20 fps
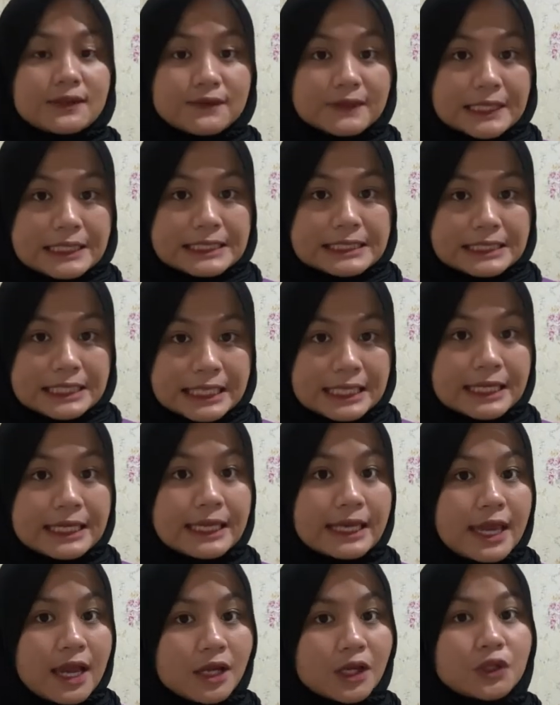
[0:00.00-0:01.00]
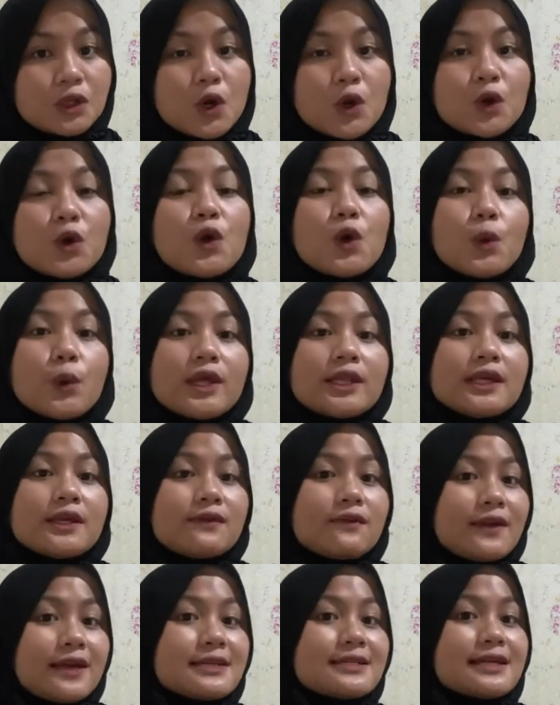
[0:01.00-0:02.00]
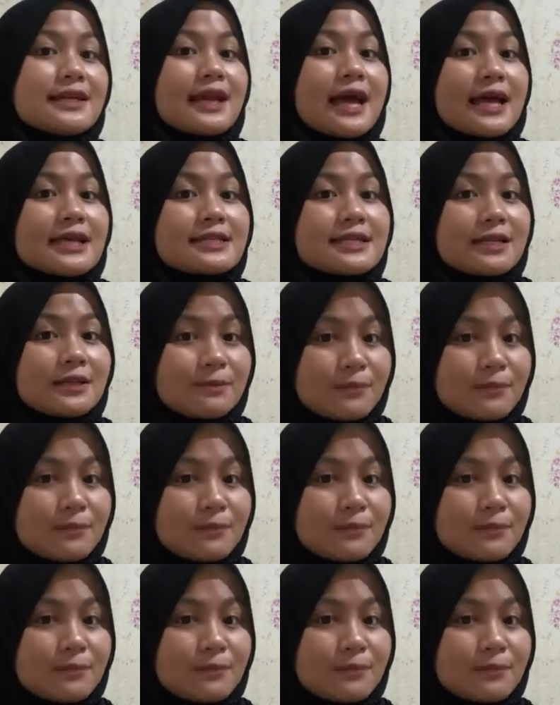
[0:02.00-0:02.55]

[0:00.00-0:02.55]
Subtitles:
Such thing cannot occur with inflection as it